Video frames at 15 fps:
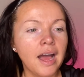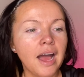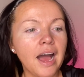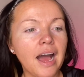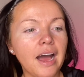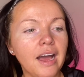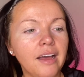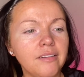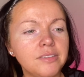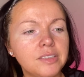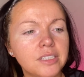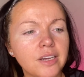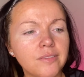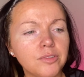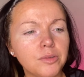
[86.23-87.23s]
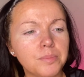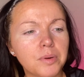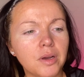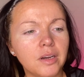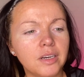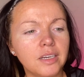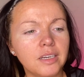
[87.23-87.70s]
I have several
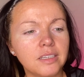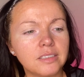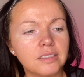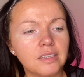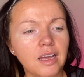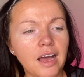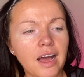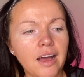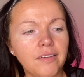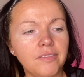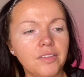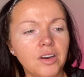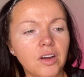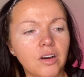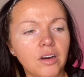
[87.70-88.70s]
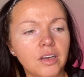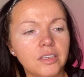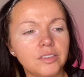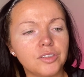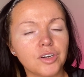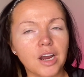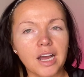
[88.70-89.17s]
products I've not
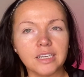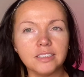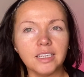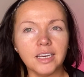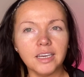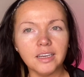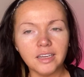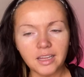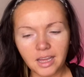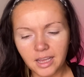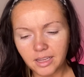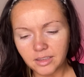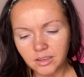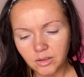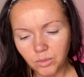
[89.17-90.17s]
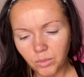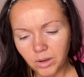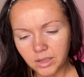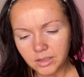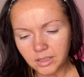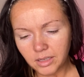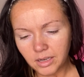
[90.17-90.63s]
tried yet, and the
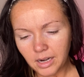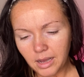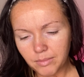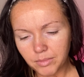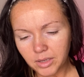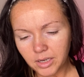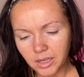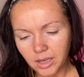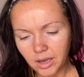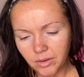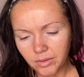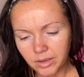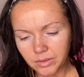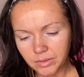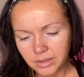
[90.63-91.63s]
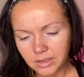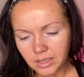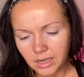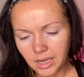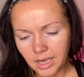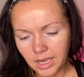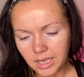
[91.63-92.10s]
one that I'm gonna go in with
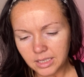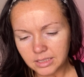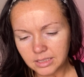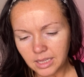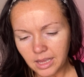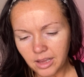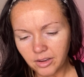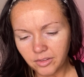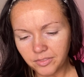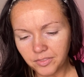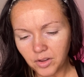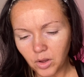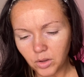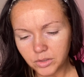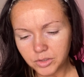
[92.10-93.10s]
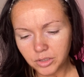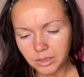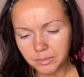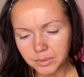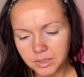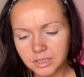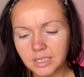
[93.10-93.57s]
today is the e.l.f. Ultra
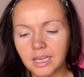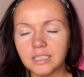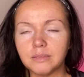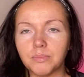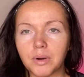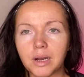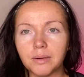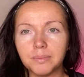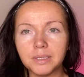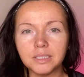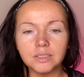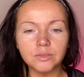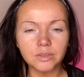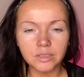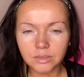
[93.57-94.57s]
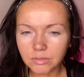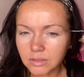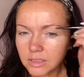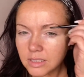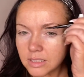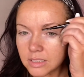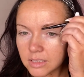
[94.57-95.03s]
Precise Brow Pencil. It's
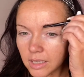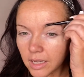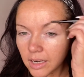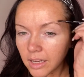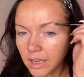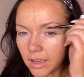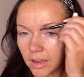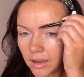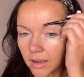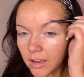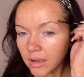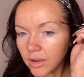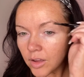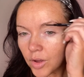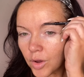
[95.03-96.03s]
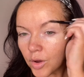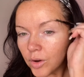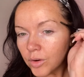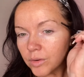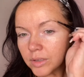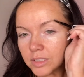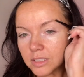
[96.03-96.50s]
really skinny,
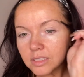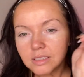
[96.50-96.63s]
which is